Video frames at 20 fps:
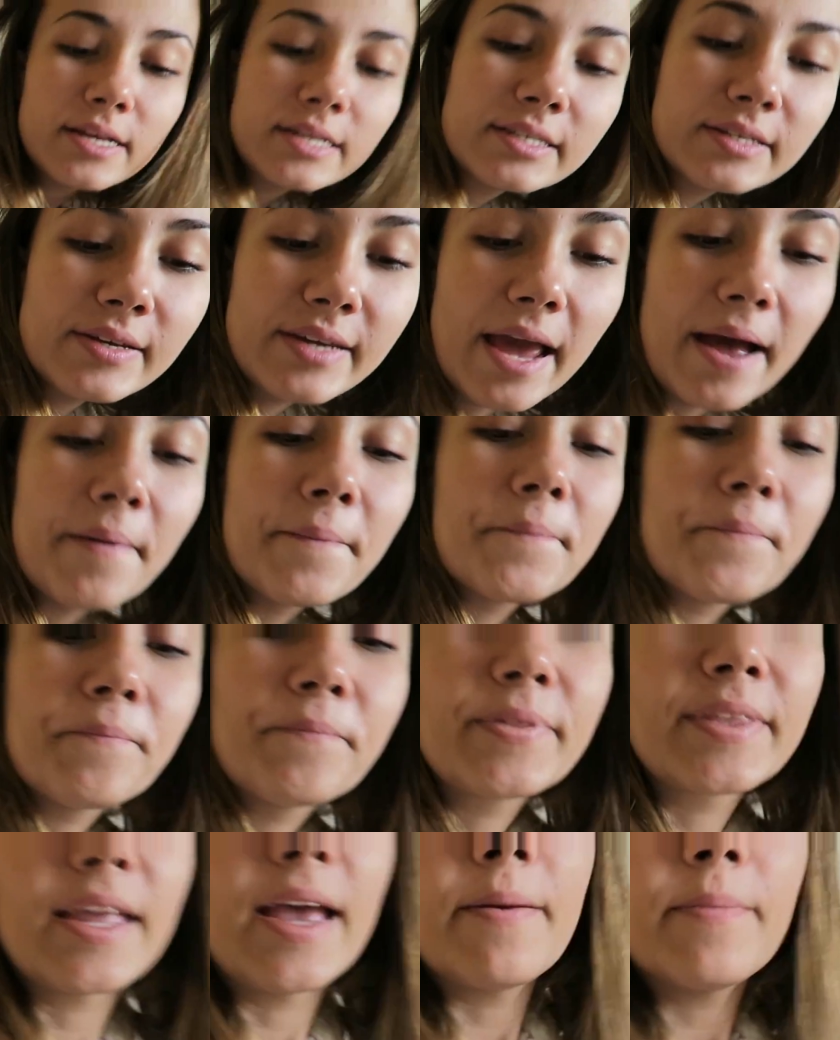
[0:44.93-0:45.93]
So yeah,
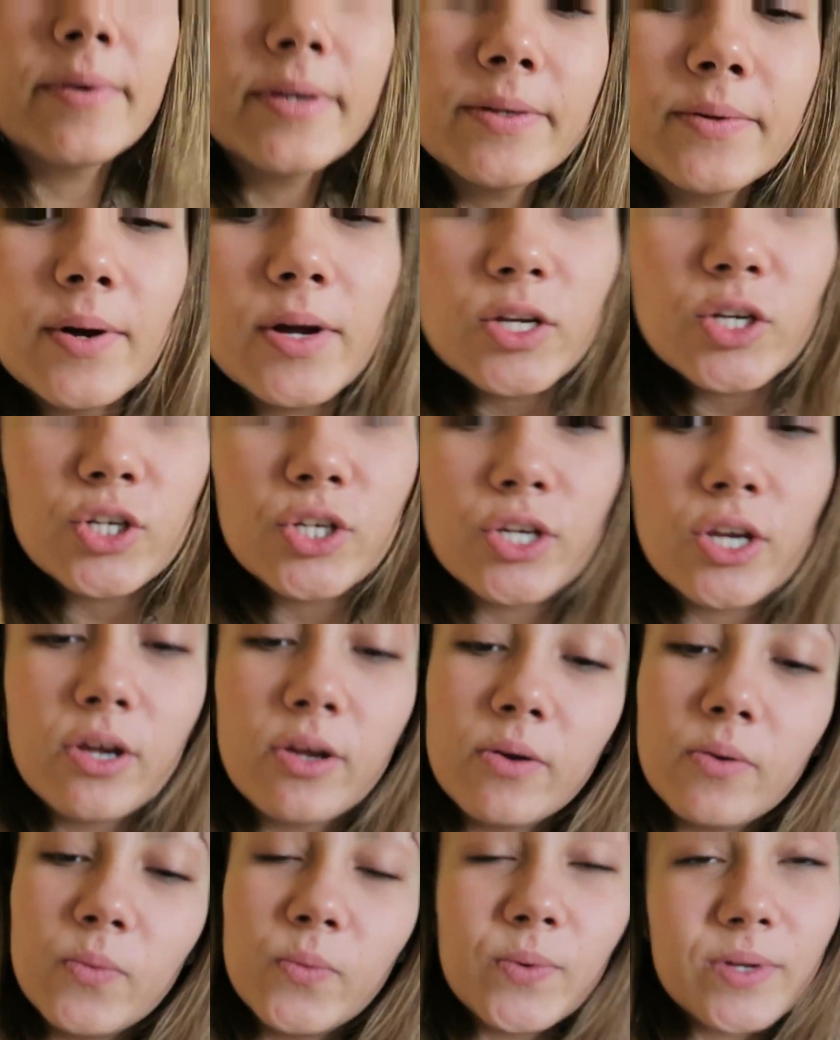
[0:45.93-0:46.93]
I'm gonna watch
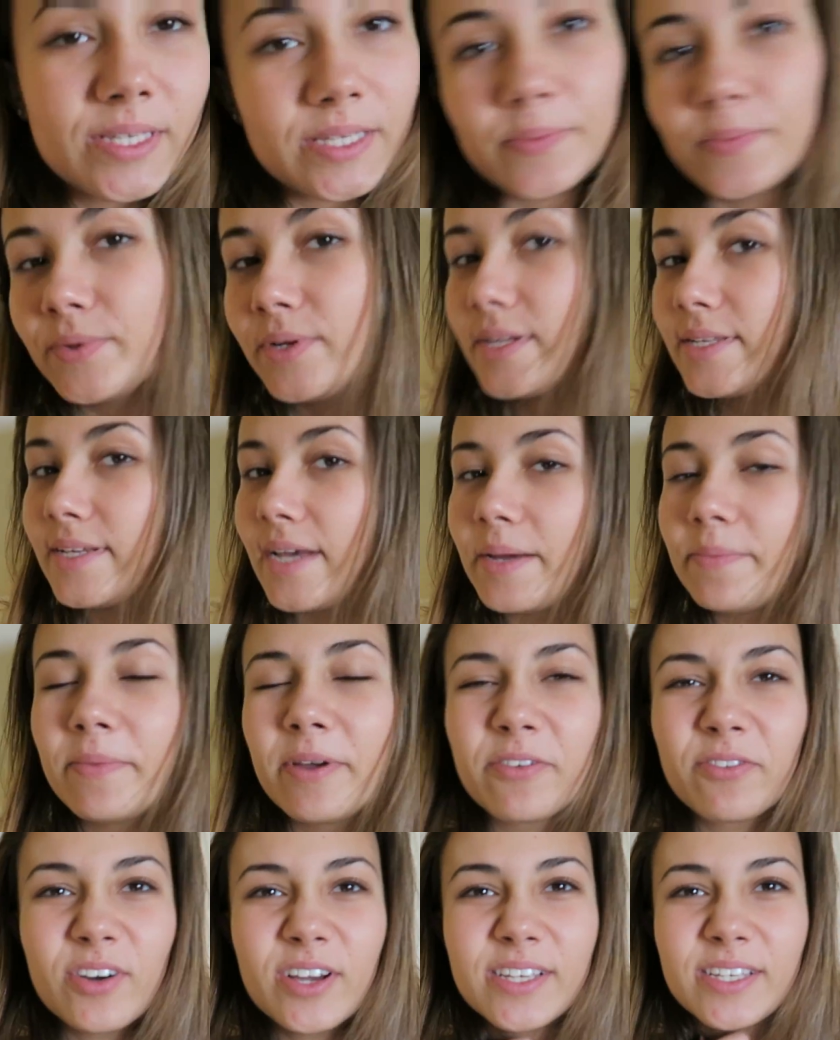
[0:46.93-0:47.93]
Once Upon a Time.
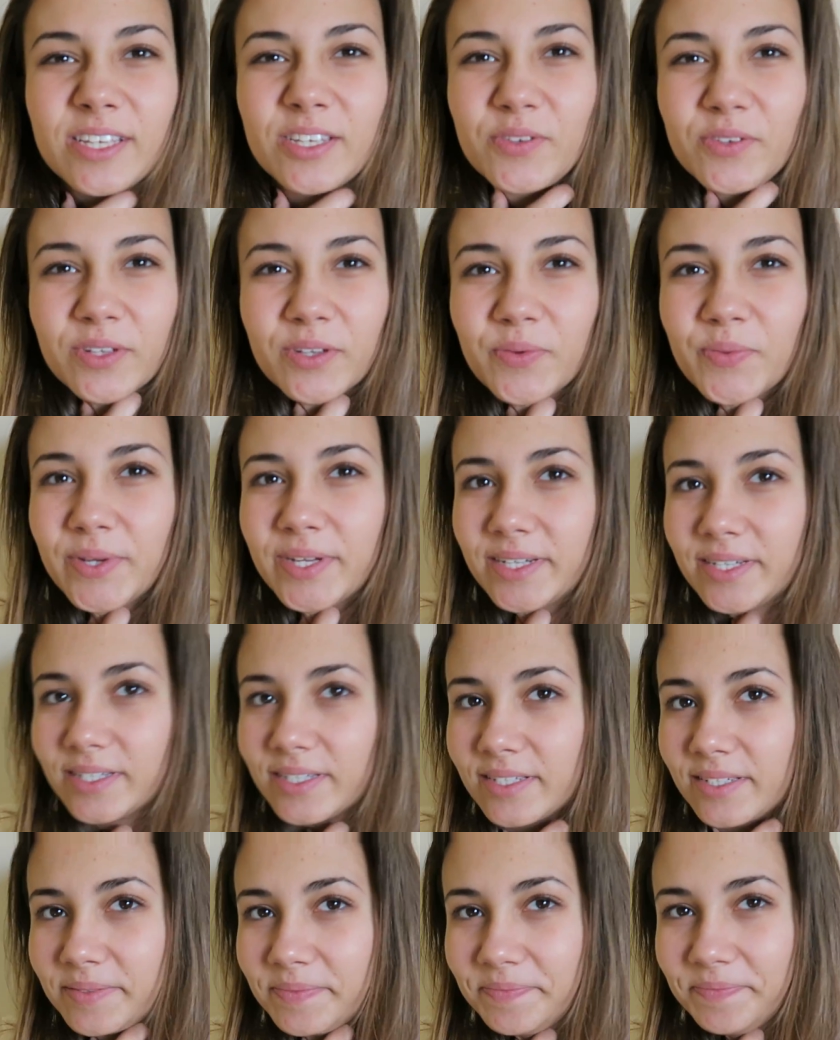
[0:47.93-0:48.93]
My voice is really
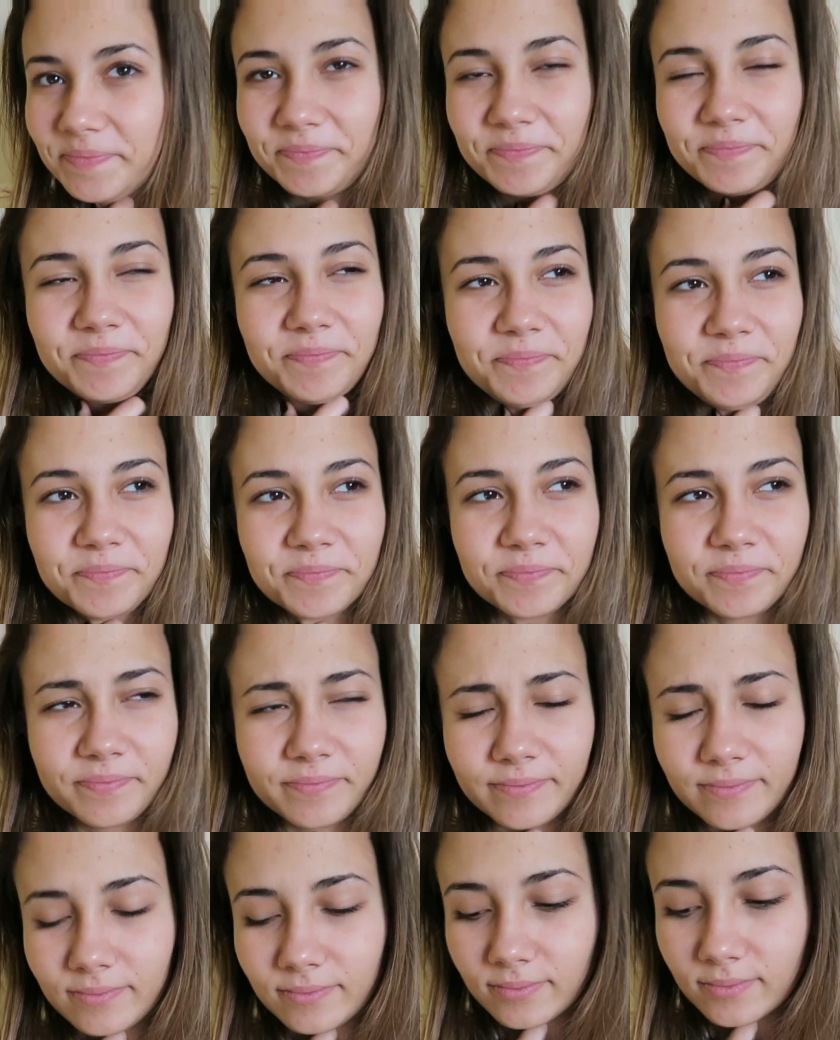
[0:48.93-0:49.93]
weird. I
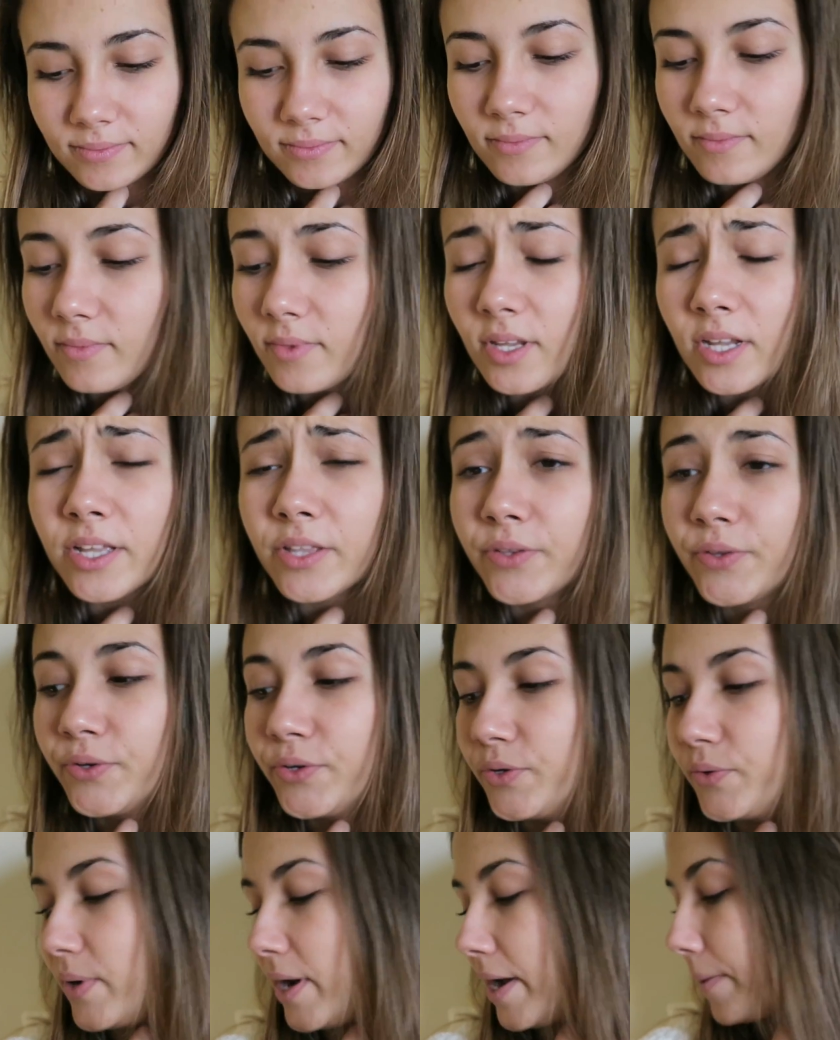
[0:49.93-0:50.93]
don't
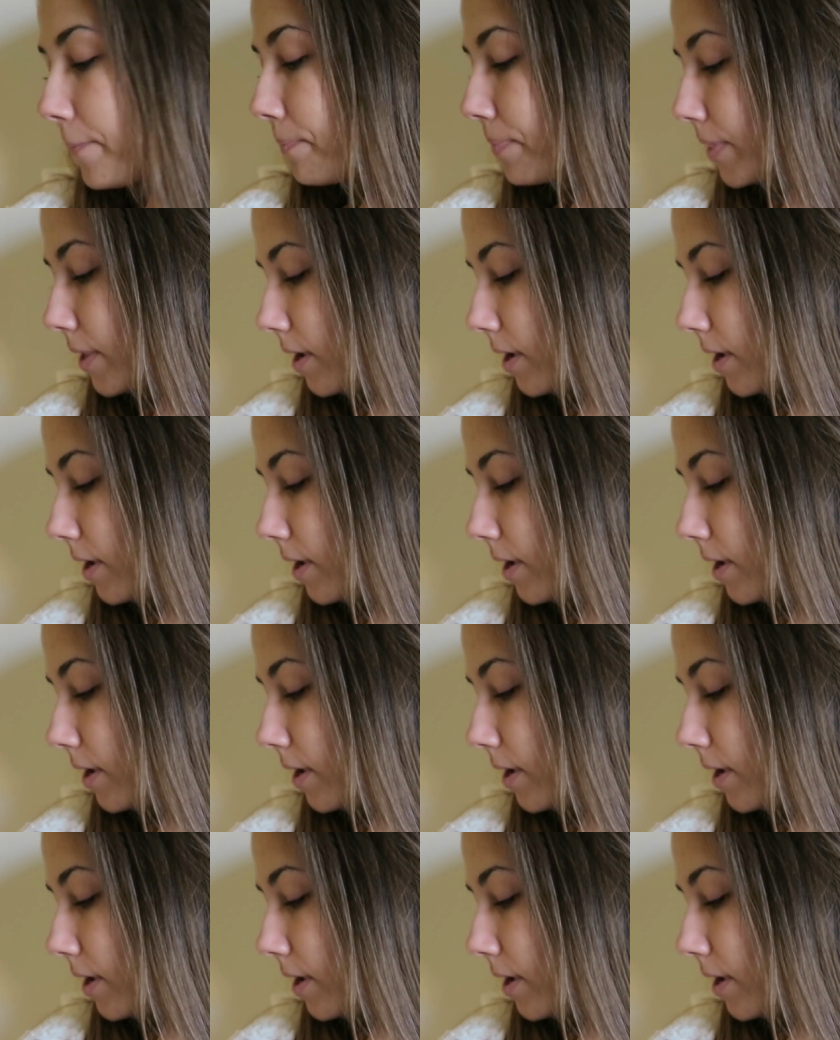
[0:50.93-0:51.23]
know why.